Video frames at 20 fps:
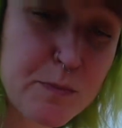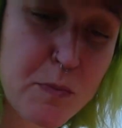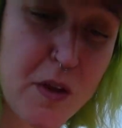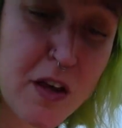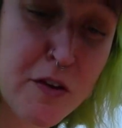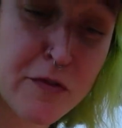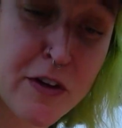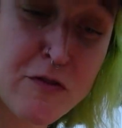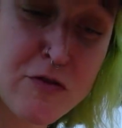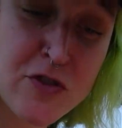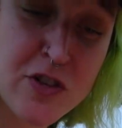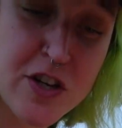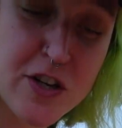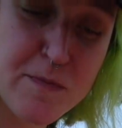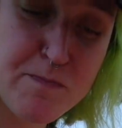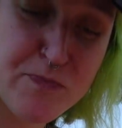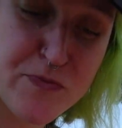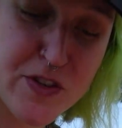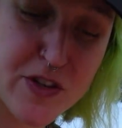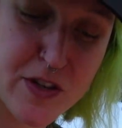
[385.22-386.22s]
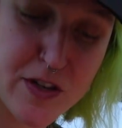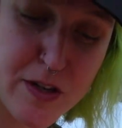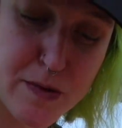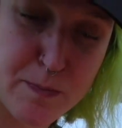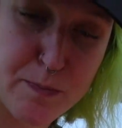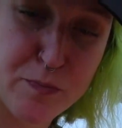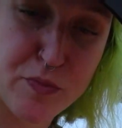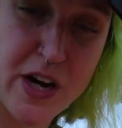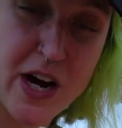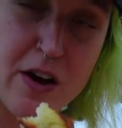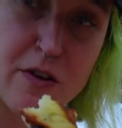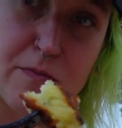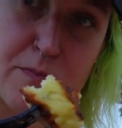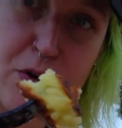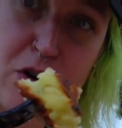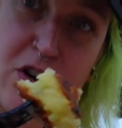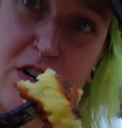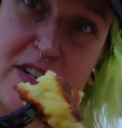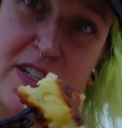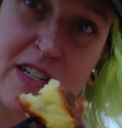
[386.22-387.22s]
The flavor's good. The brown
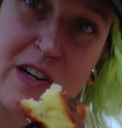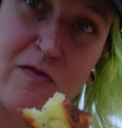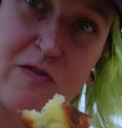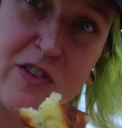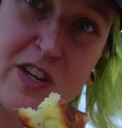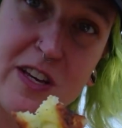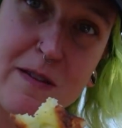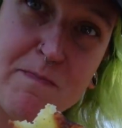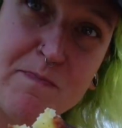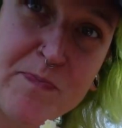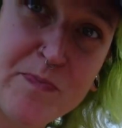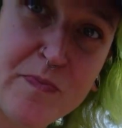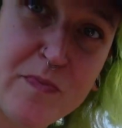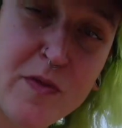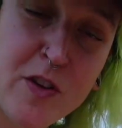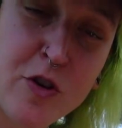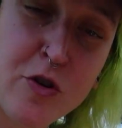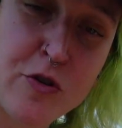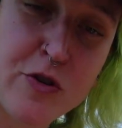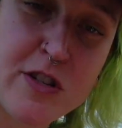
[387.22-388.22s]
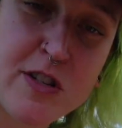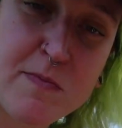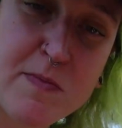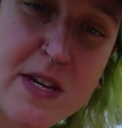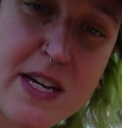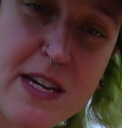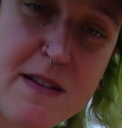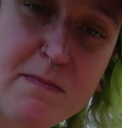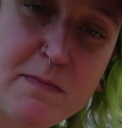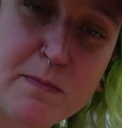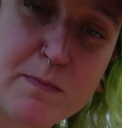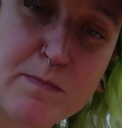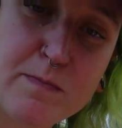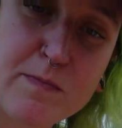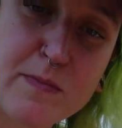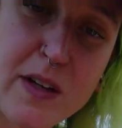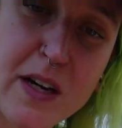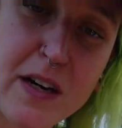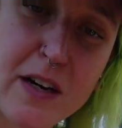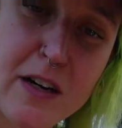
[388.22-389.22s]
part is definitely crispy,
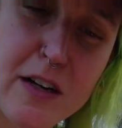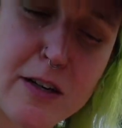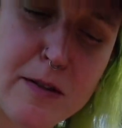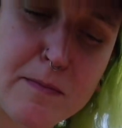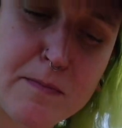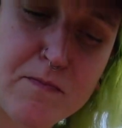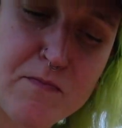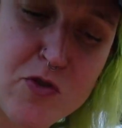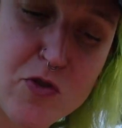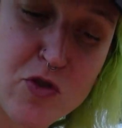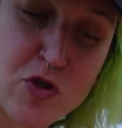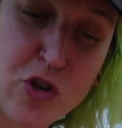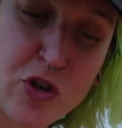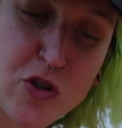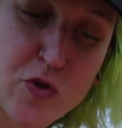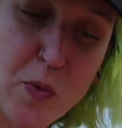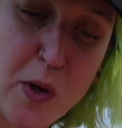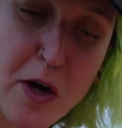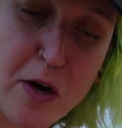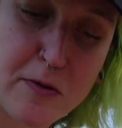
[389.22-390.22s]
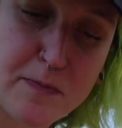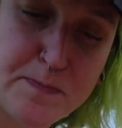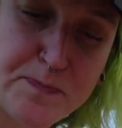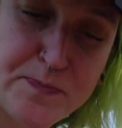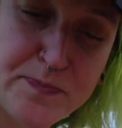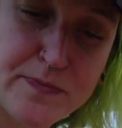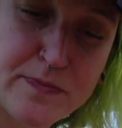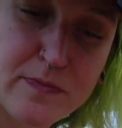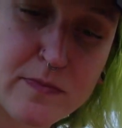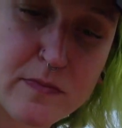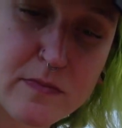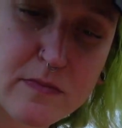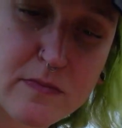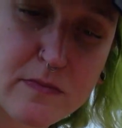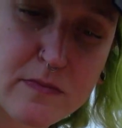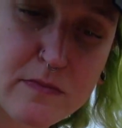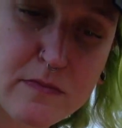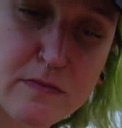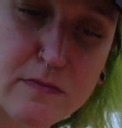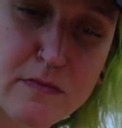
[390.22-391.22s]
so it's cooked well.
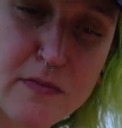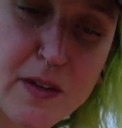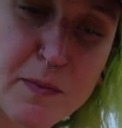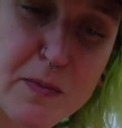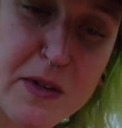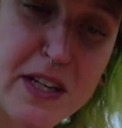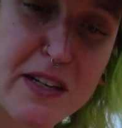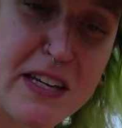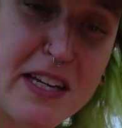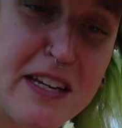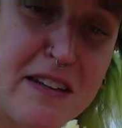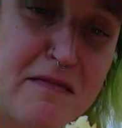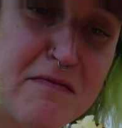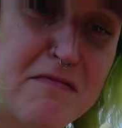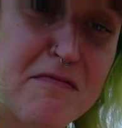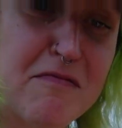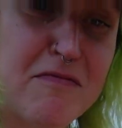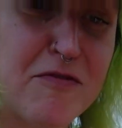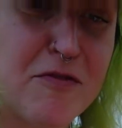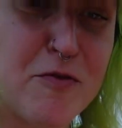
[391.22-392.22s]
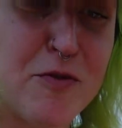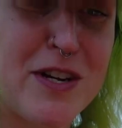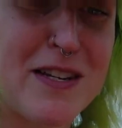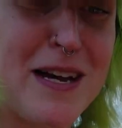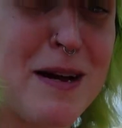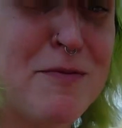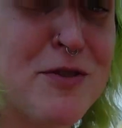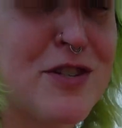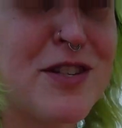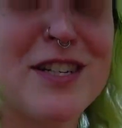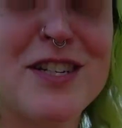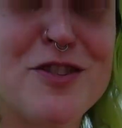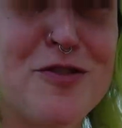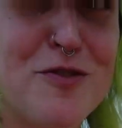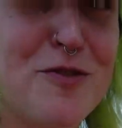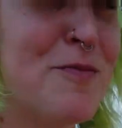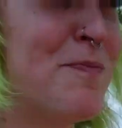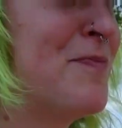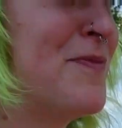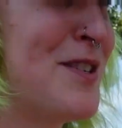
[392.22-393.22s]
I'm gonna eat the rest. I'm just gonna do
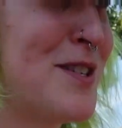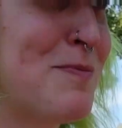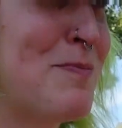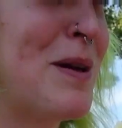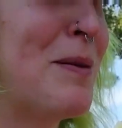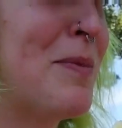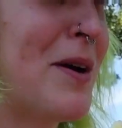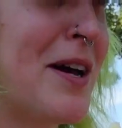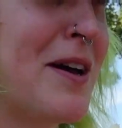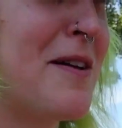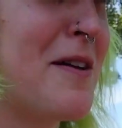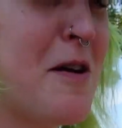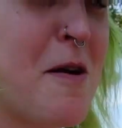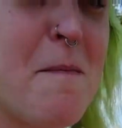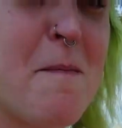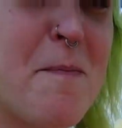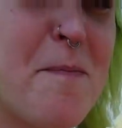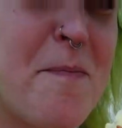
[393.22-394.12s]
this big bite. Yep.